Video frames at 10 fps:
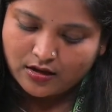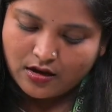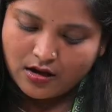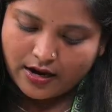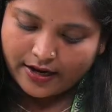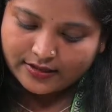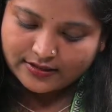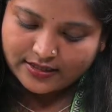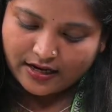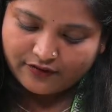and
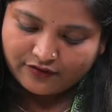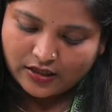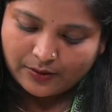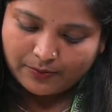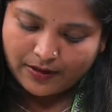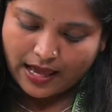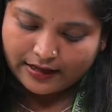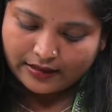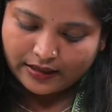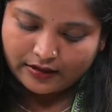safety planning,